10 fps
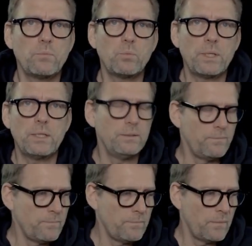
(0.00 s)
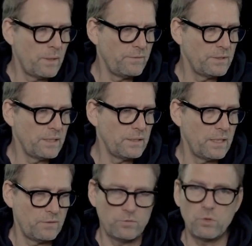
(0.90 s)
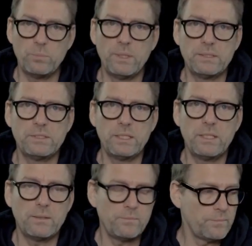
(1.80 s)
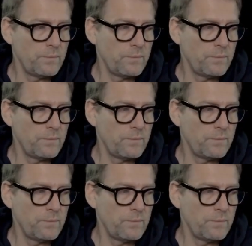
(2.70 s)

We have set it at 4 minutes here,